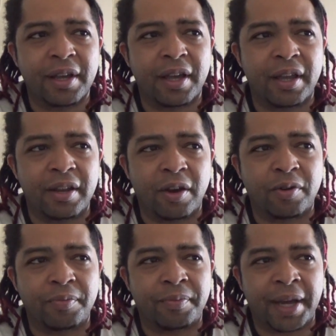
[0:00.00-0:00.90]
and
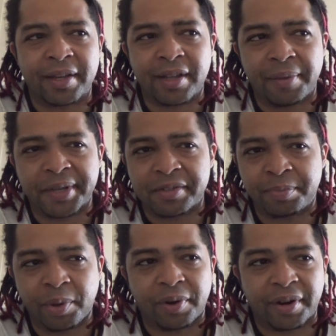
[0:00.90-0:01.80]
known by the time I was
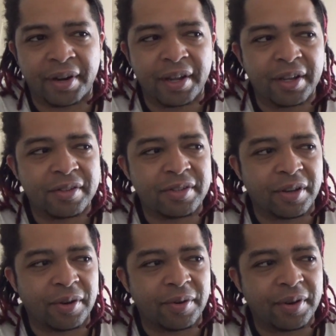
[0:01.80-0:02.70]
born.
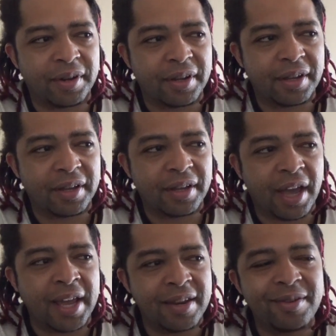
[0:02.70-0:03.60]
So
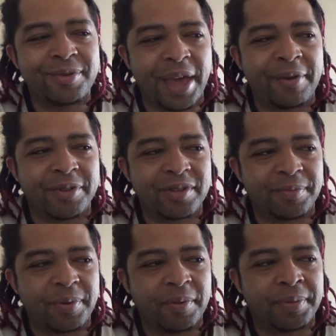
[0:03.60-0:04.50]
I knew that was the
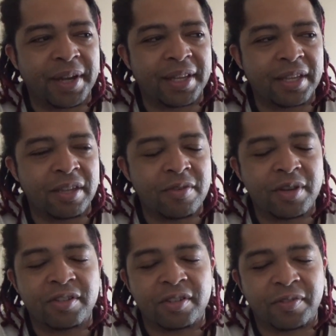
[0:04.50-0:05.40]
point, but you
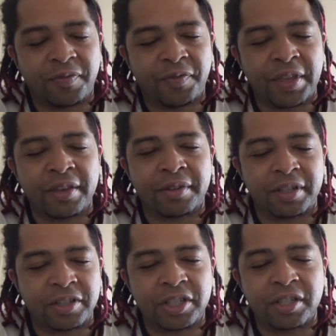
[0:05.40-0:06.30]
could just feel the
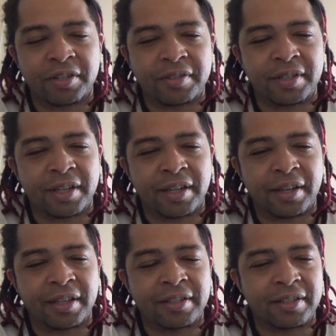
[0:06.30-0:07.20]
chills and
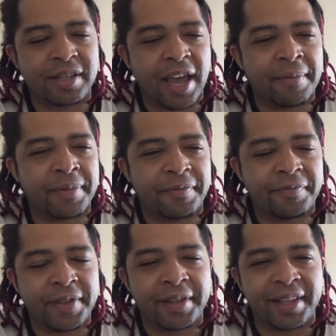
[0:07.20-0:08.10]
just have the
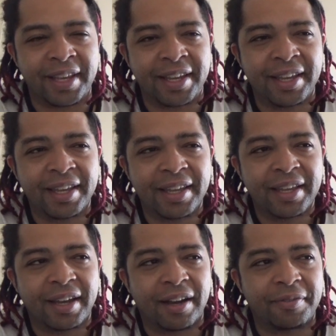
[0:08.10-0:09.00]
feeling
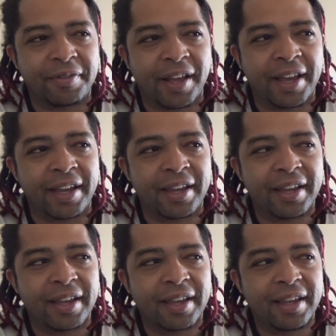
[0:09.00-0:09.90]
of like,
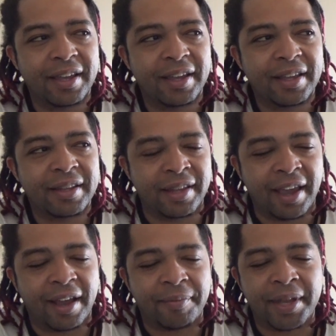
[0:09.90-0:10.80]

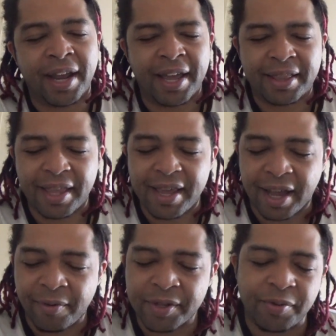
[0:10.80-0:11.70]
damn. And I think
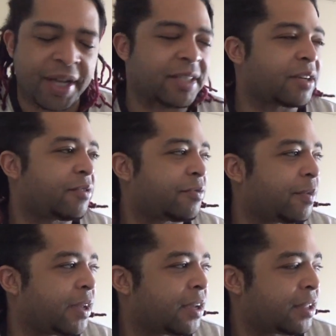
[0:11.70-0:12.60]
I was watching it with
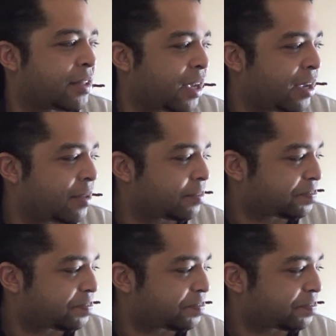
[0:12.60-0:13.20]
my date,